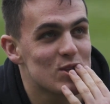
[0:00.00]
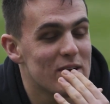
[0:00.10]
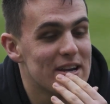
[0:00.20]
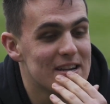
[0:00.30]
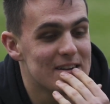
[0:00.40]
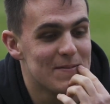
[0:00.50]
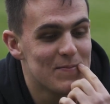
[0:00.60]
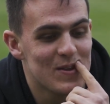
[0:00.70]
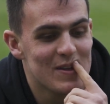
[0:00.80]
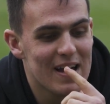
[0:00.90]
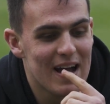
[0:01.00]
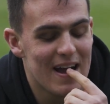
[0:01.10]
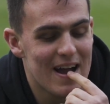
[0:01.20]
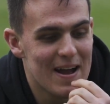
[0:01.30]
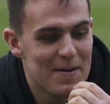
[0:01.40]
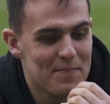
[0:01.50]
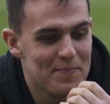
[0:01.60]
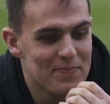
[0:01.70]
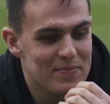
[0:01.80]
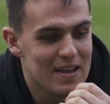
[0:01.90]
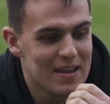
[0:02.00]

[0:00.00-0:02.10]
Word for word: Sweden. I was thinking Luxembourg. Um,